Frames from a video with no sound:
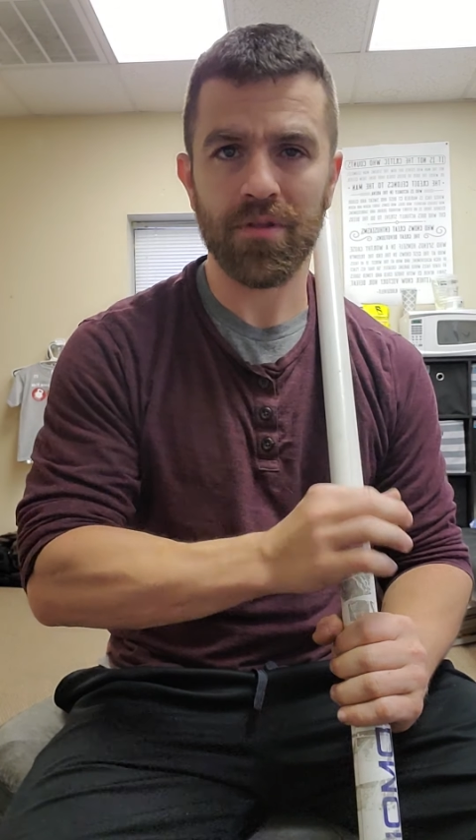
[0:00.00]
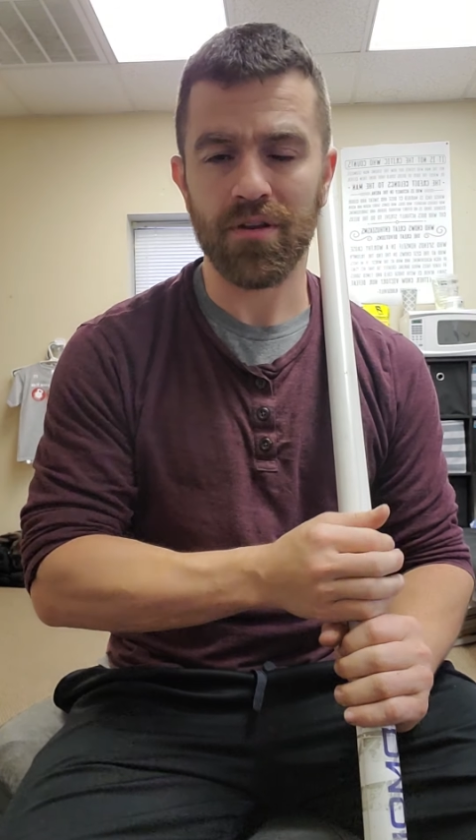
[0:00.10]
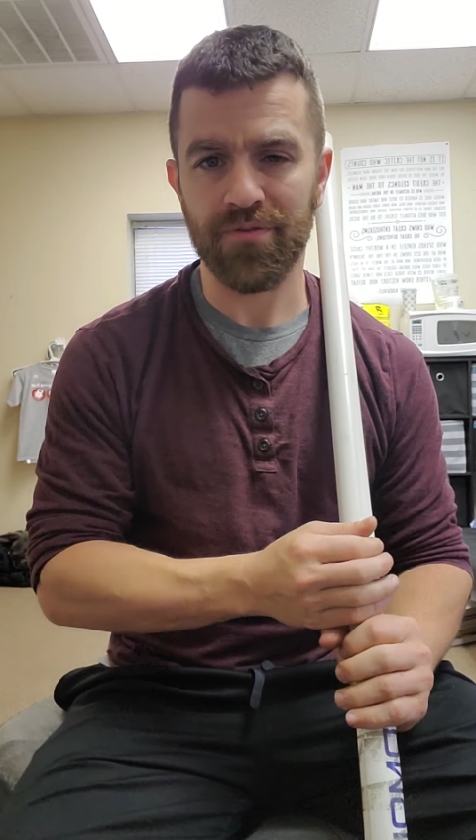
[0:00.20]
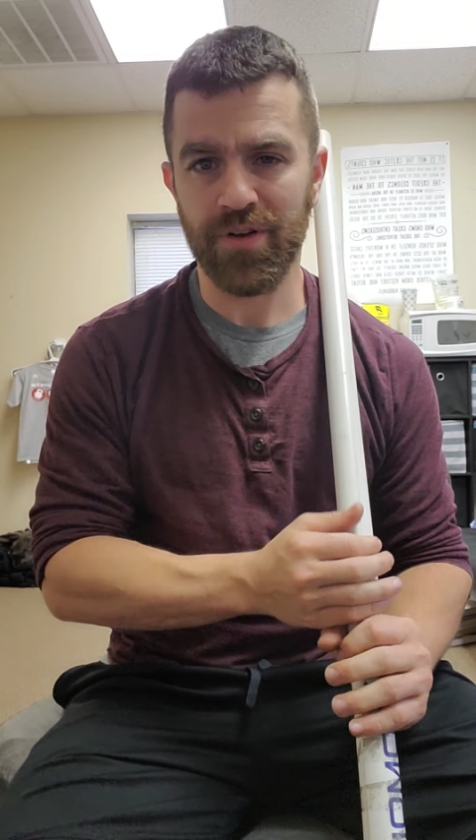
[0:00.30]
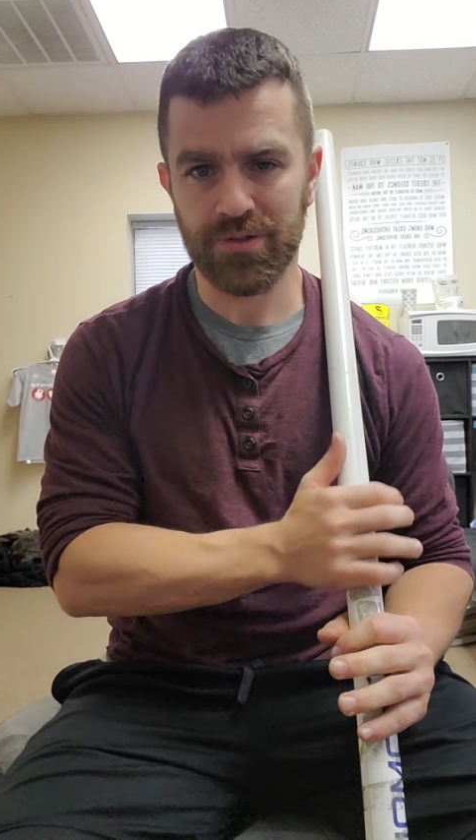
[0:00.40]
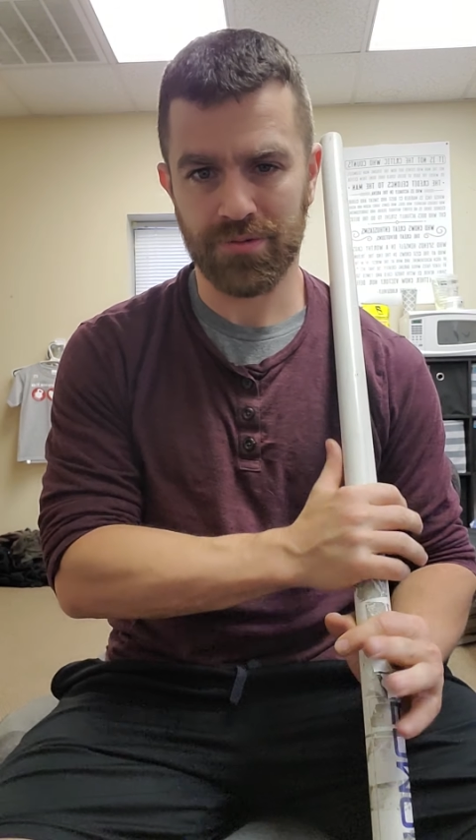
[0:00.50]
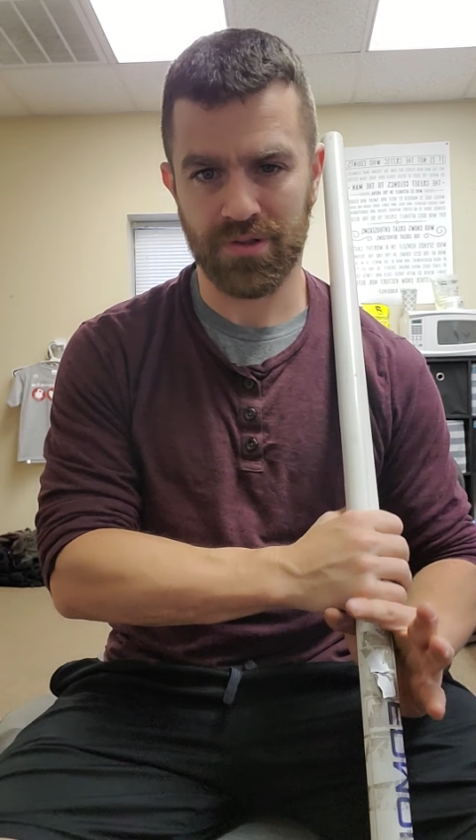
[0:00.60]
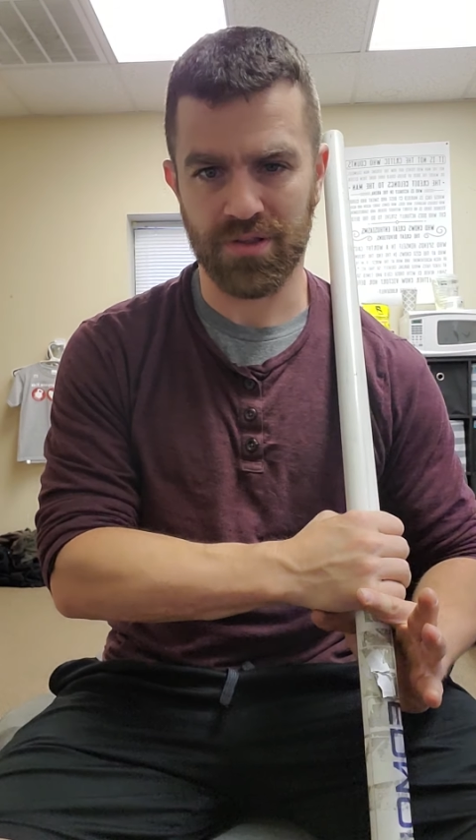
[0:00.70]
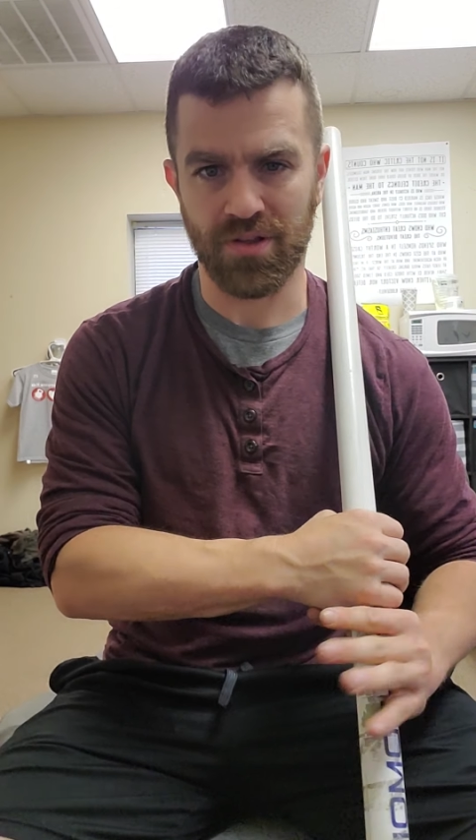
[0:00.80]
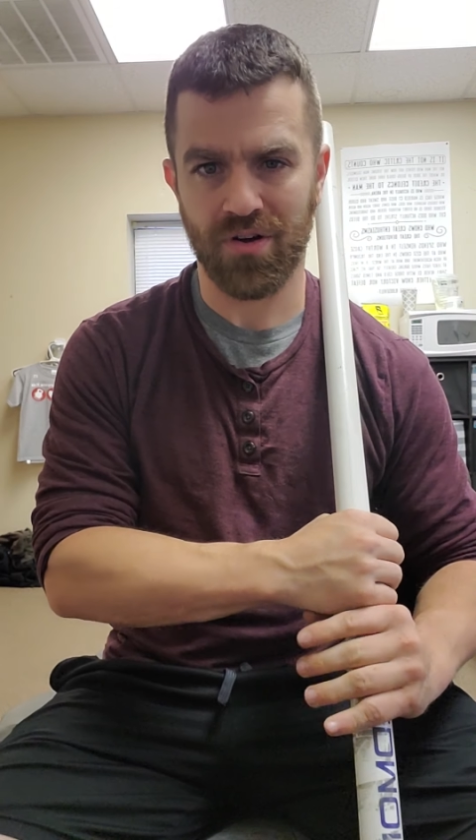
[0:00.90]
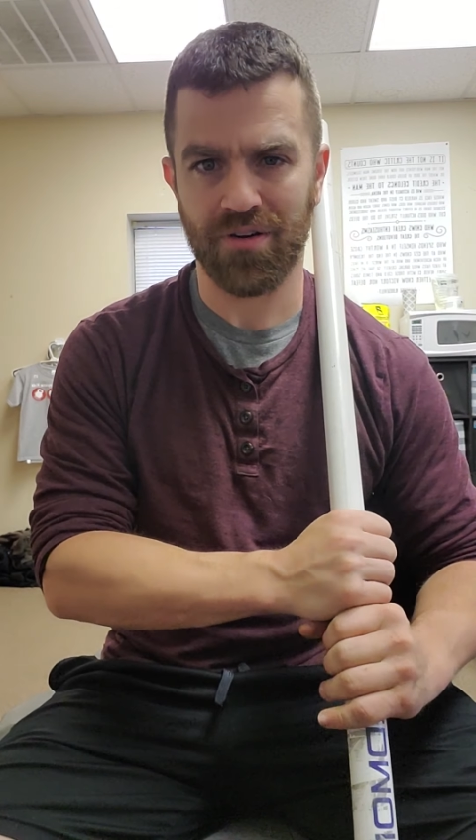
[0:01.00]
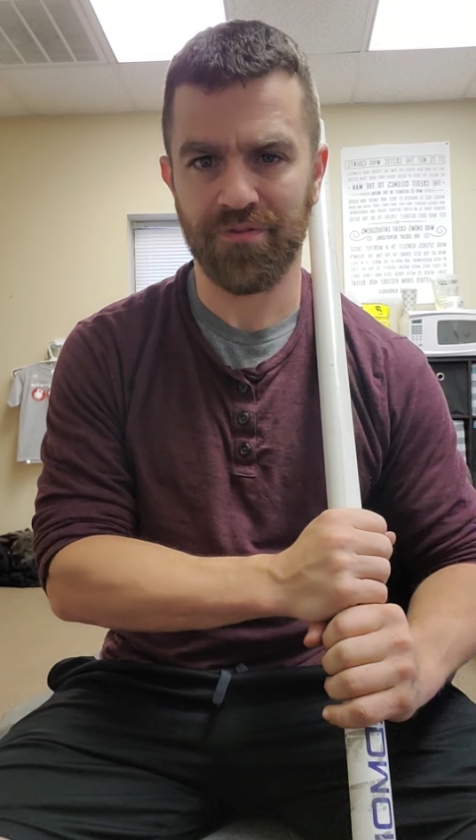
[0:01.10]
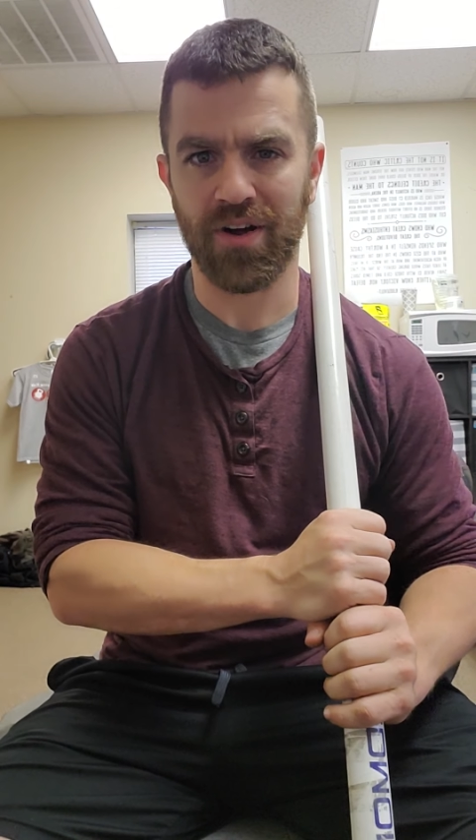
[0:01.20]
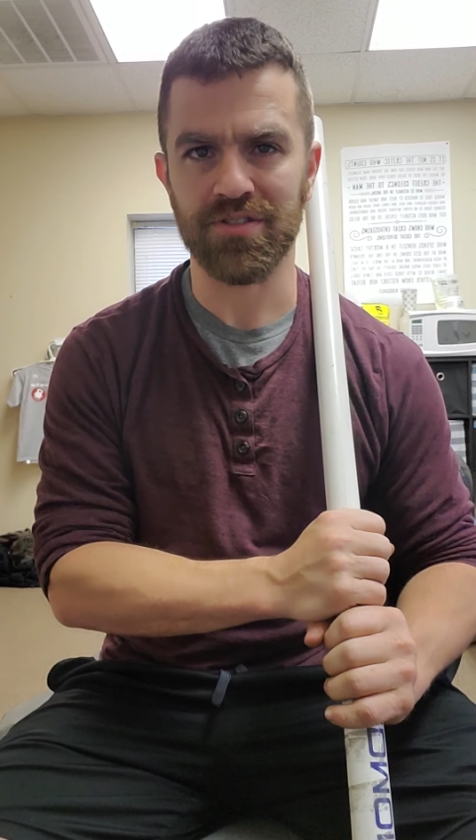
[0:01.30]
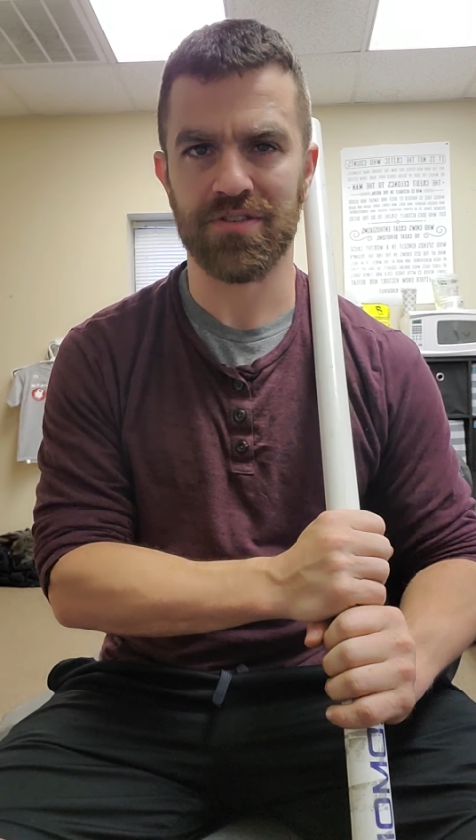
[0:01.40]
and it fits within the
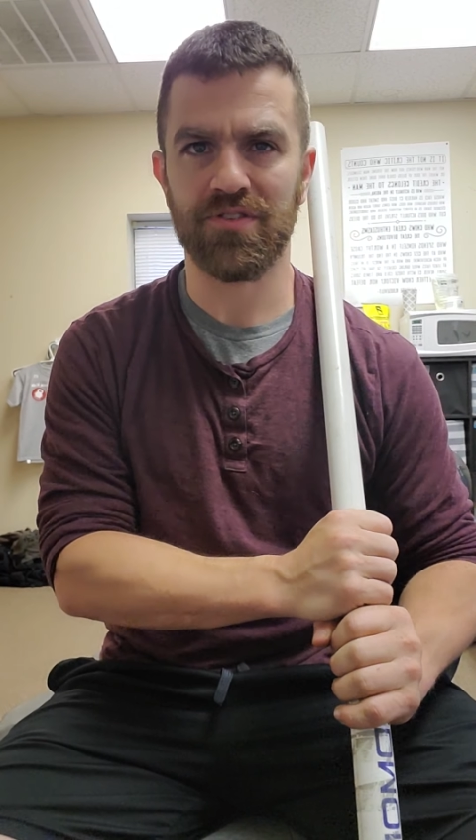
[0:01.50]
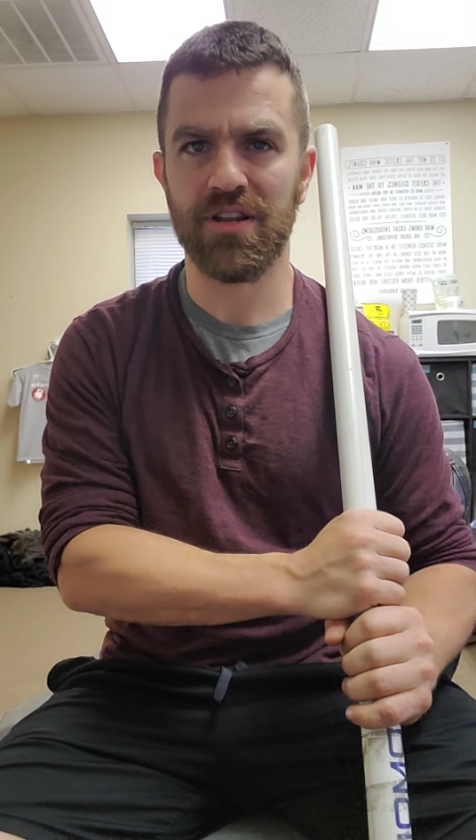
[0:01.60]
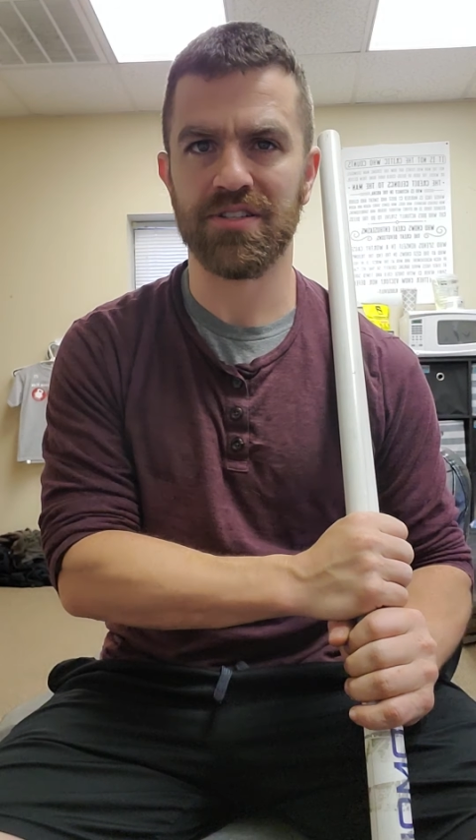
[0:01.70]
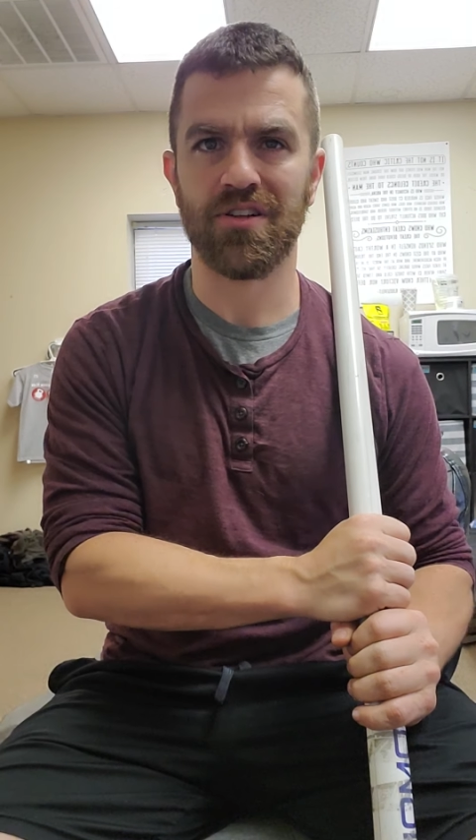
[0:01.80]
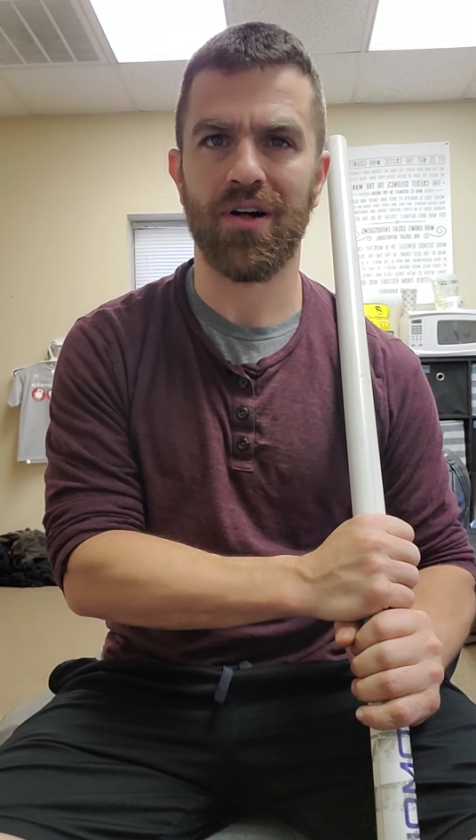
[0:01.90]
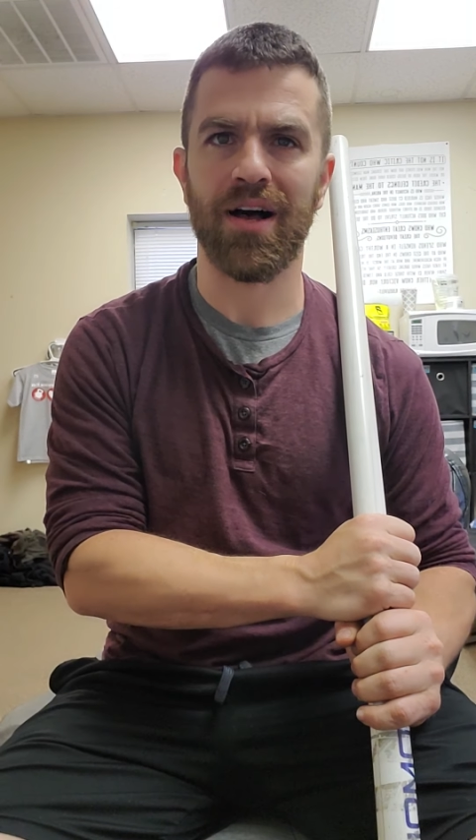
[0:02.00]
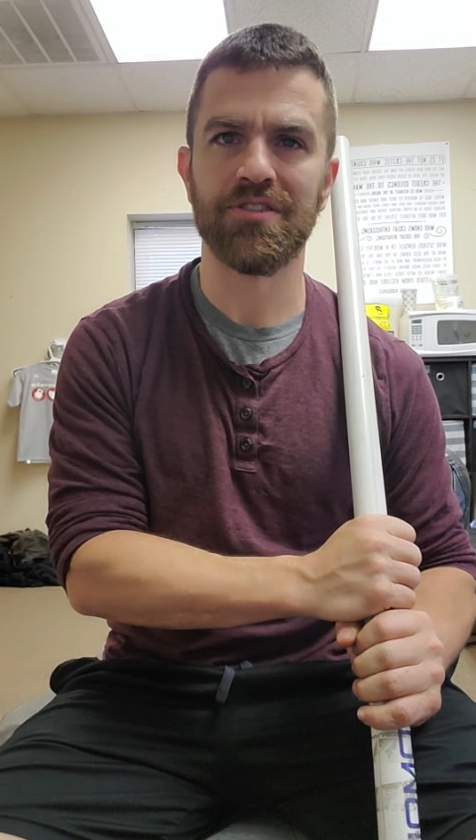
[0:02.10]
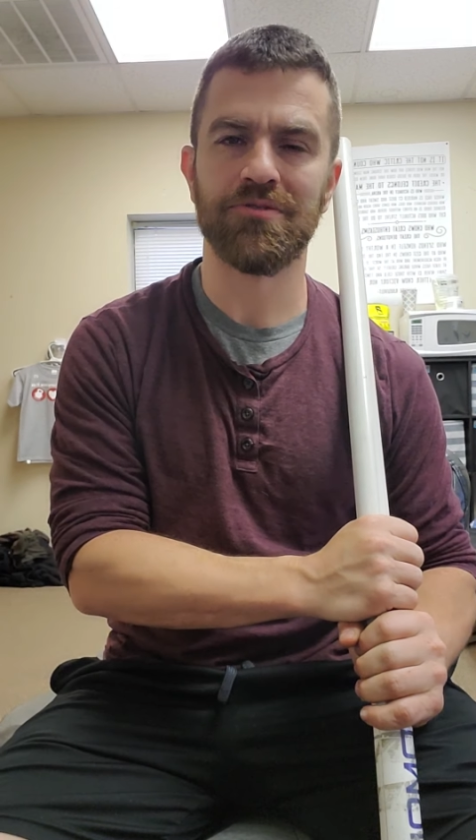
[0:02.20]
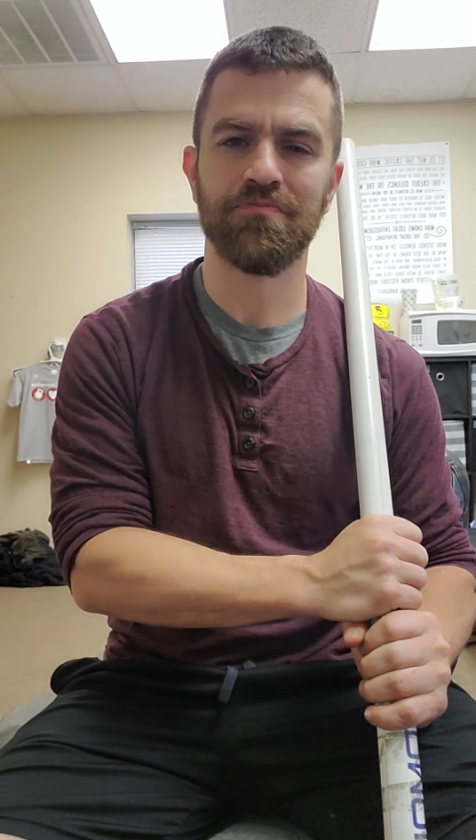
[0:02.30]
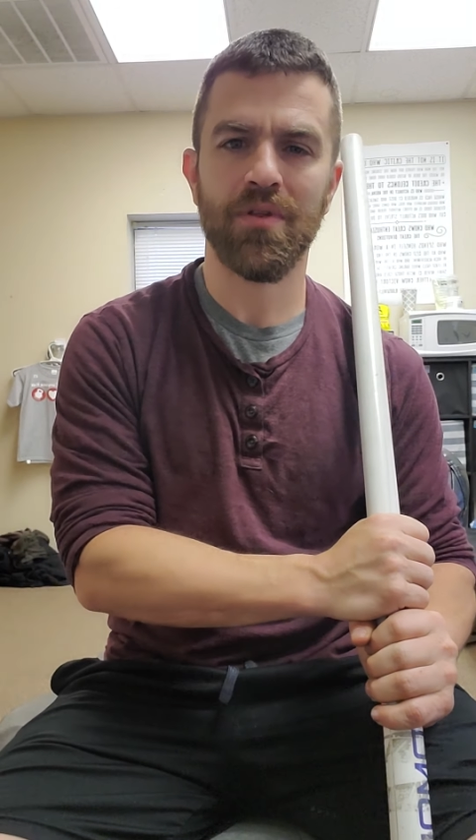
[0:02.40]
confines of today's class.